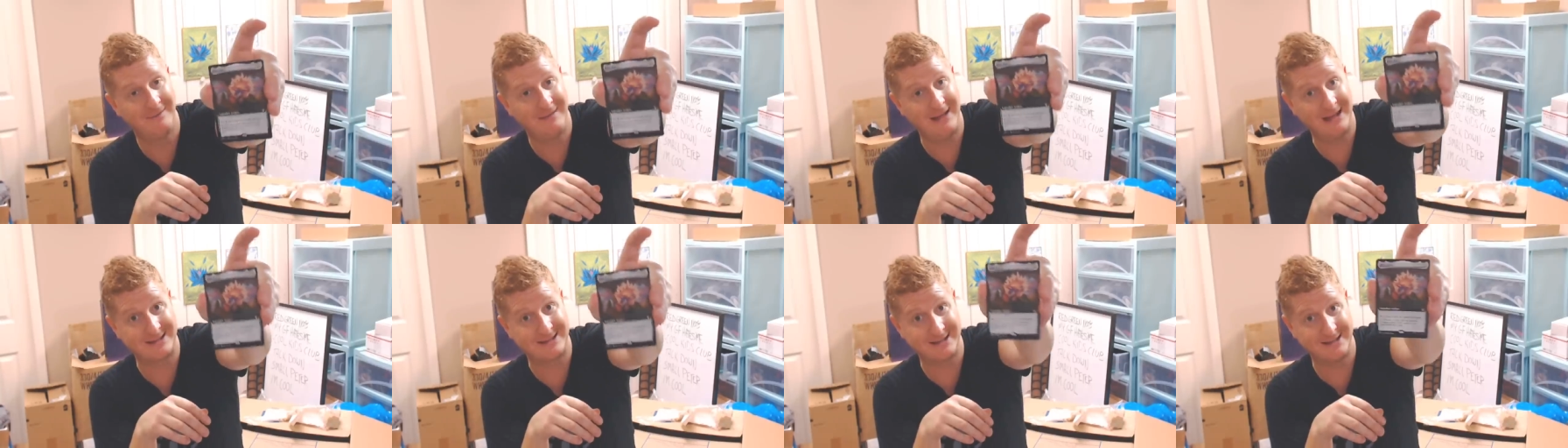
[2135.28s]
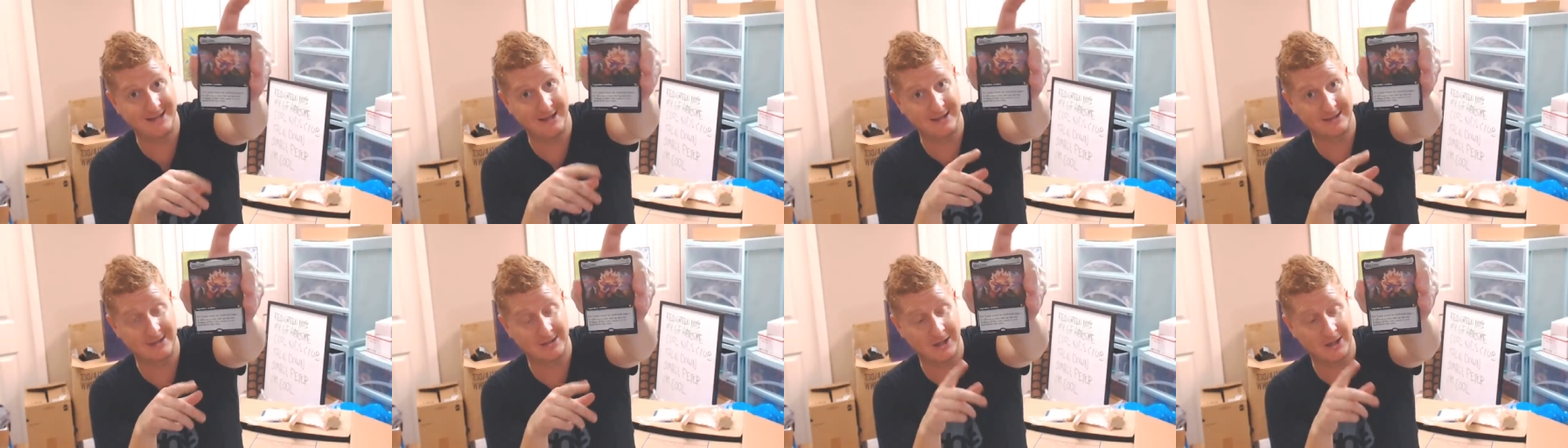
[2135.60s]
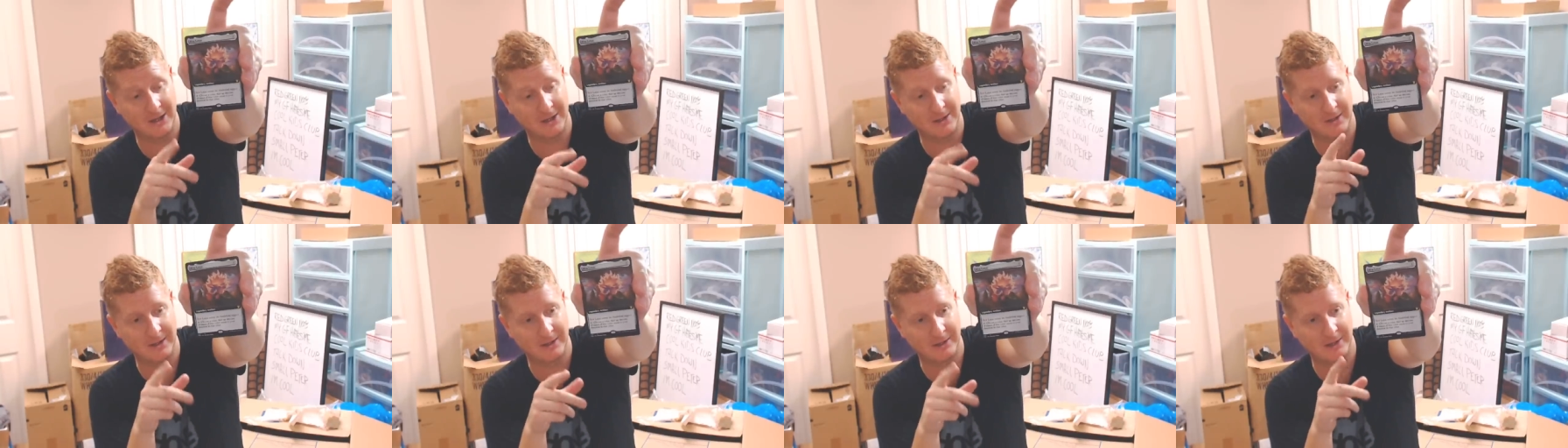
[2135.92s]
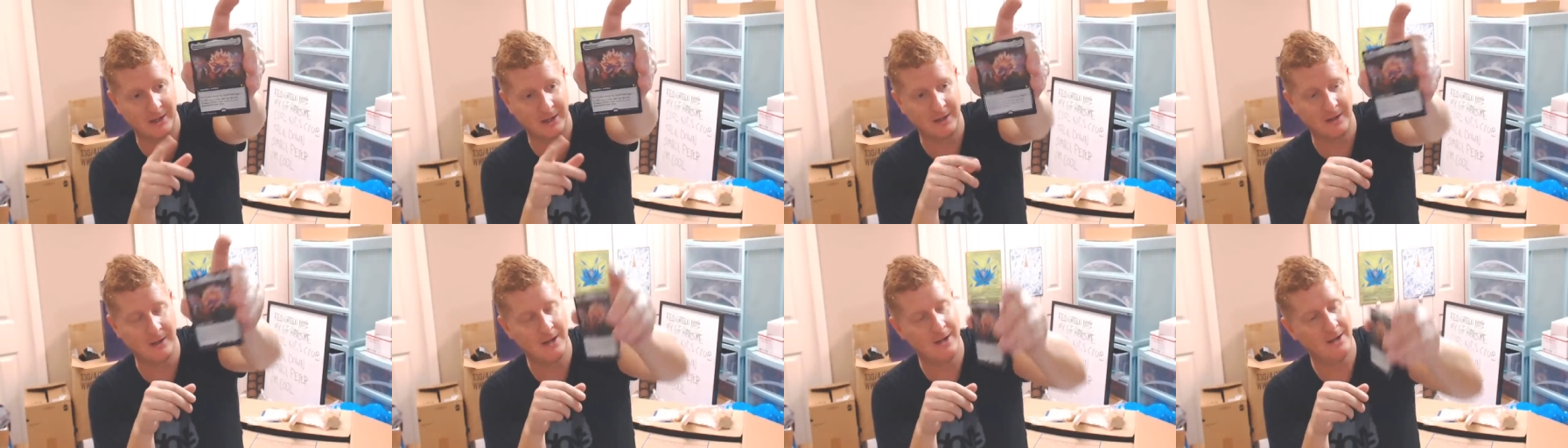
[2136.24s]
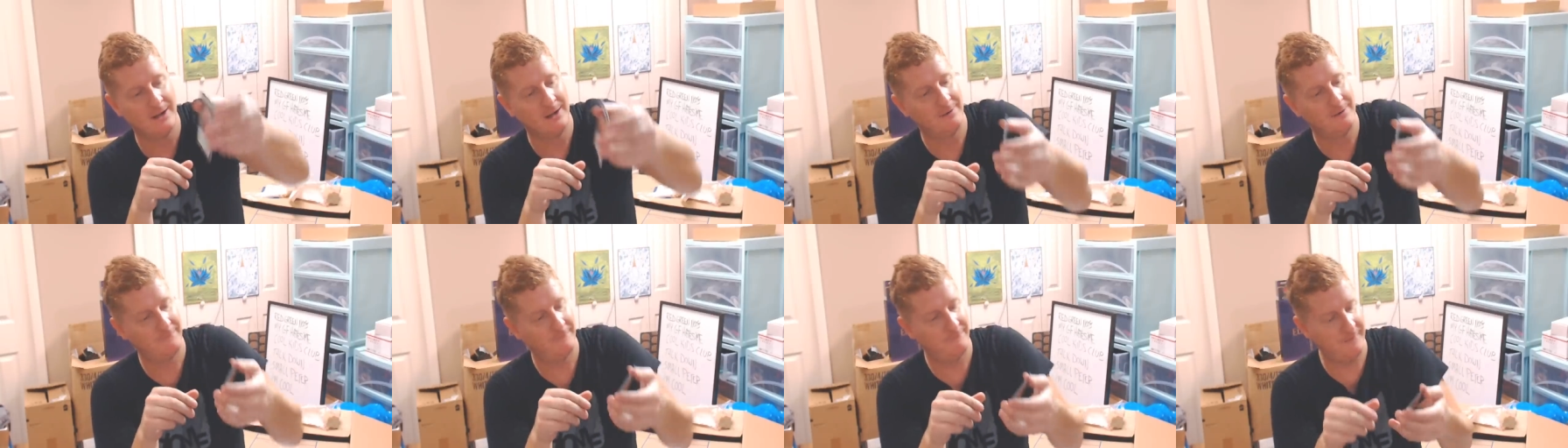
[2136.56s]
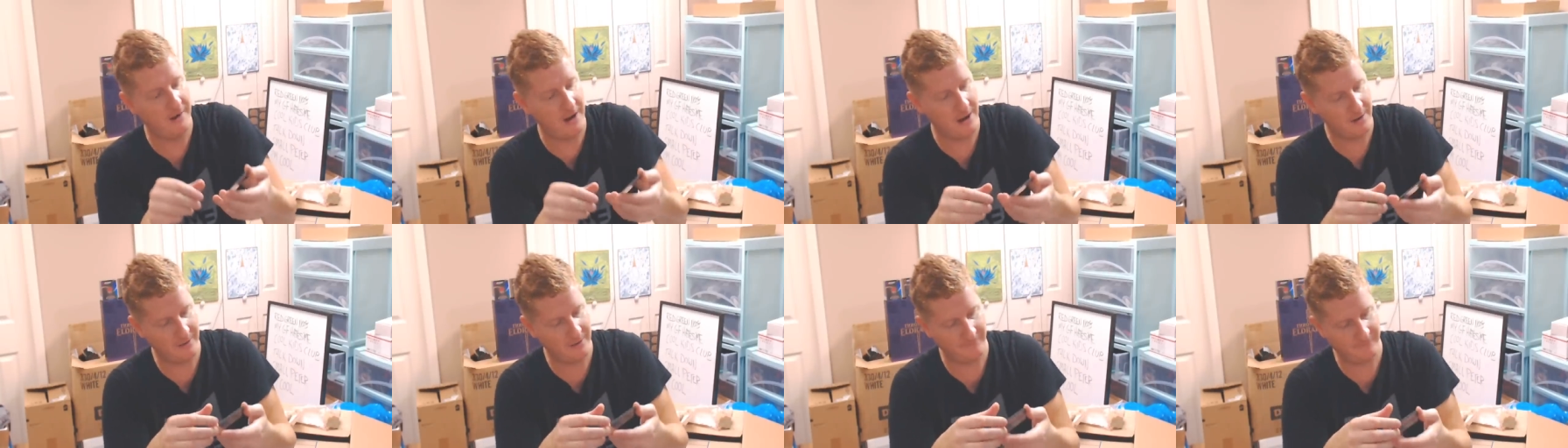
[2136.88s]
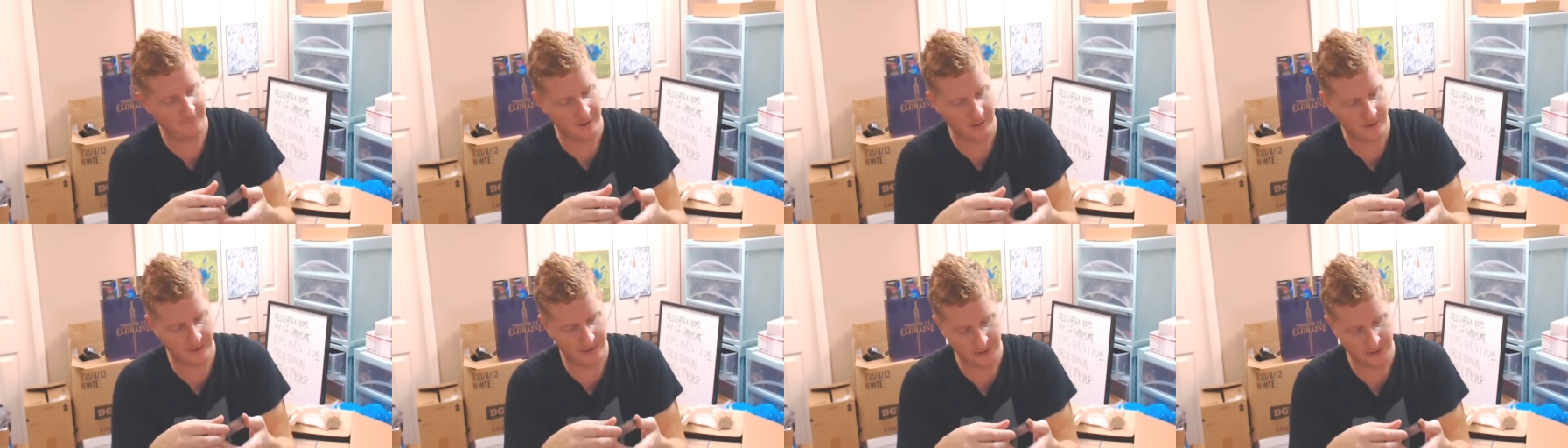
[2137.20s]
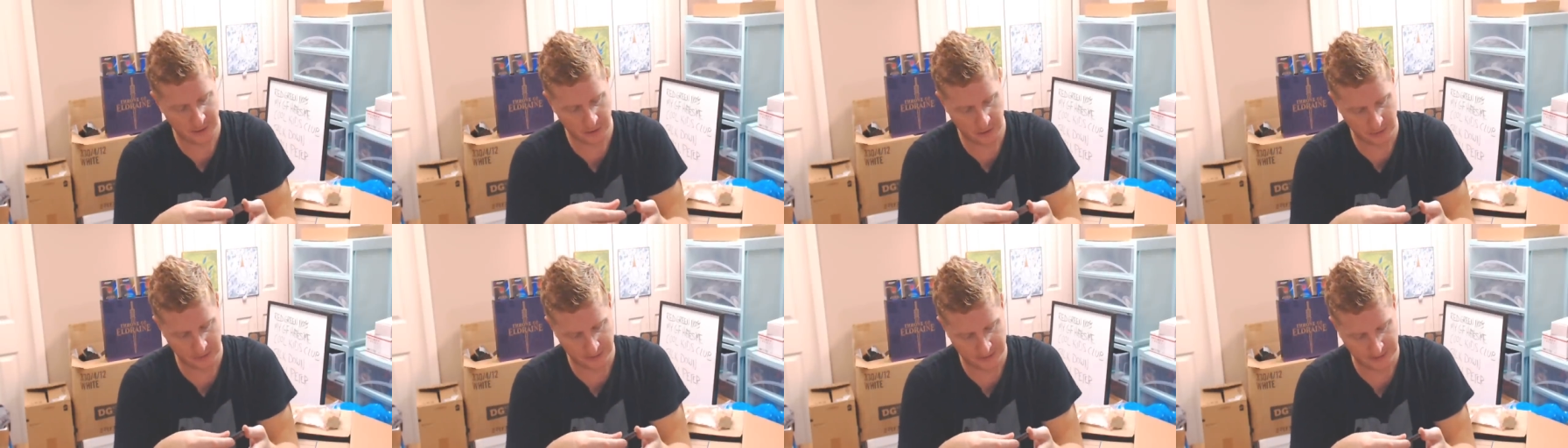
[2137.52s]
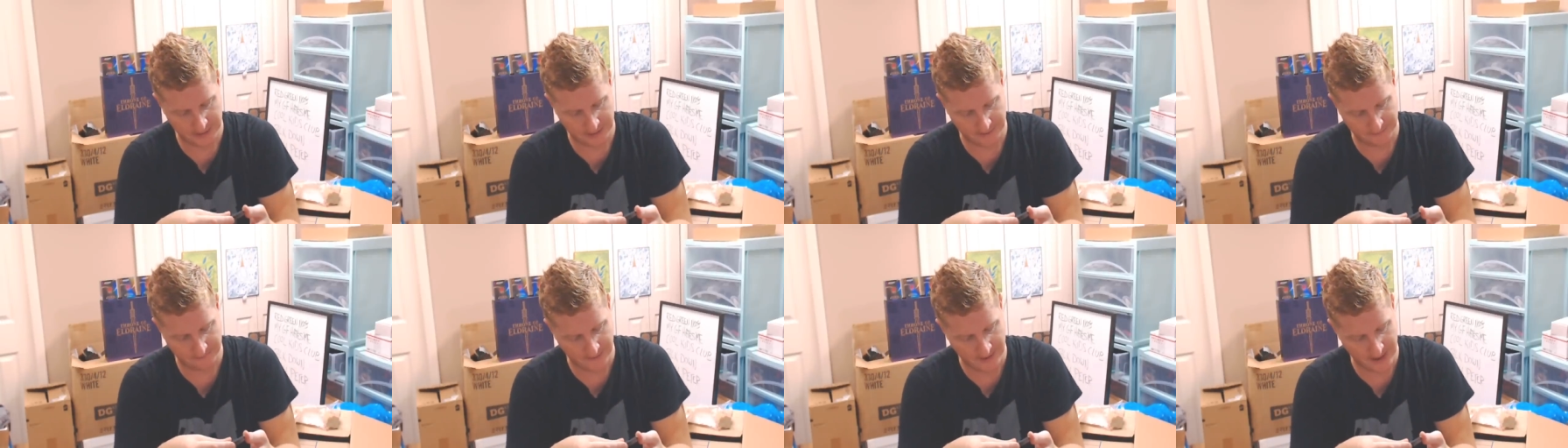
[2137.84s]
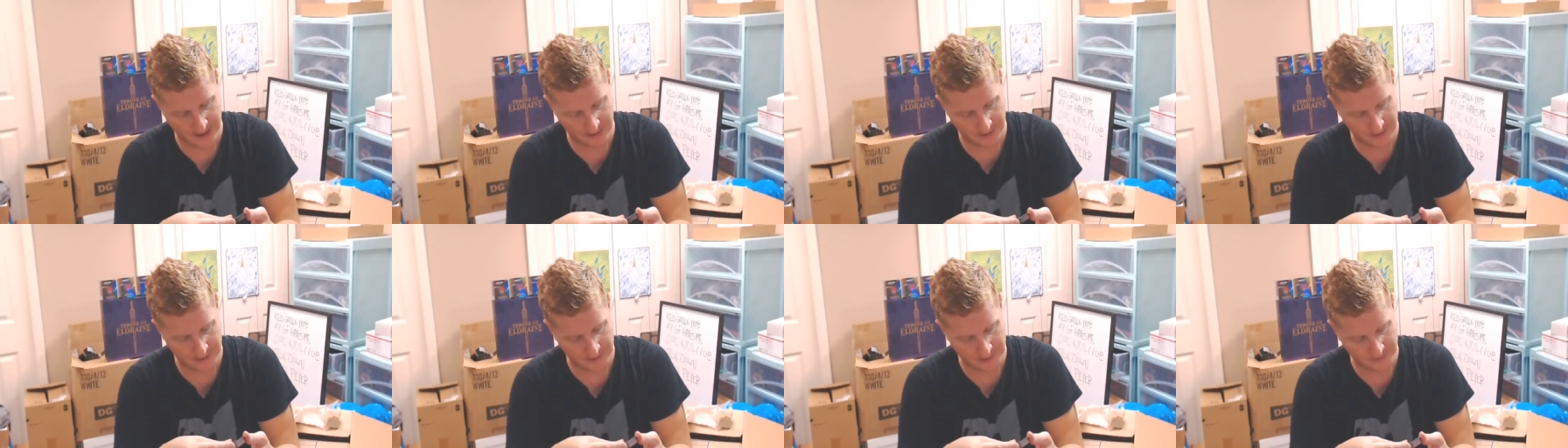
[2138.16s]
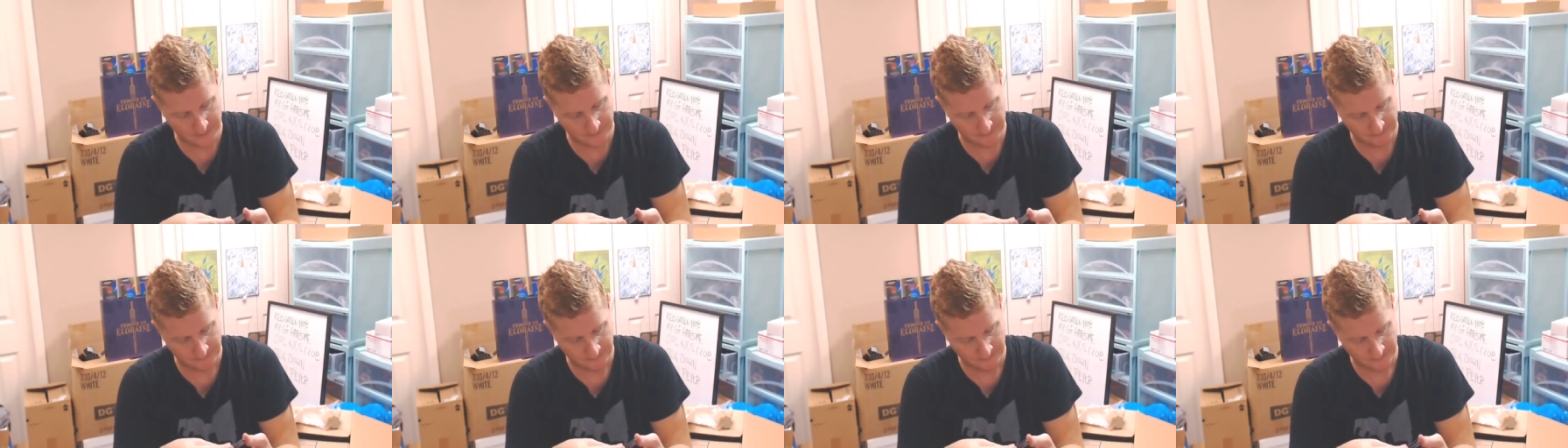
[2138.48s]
That's a nice card right there. Very, very juicy value.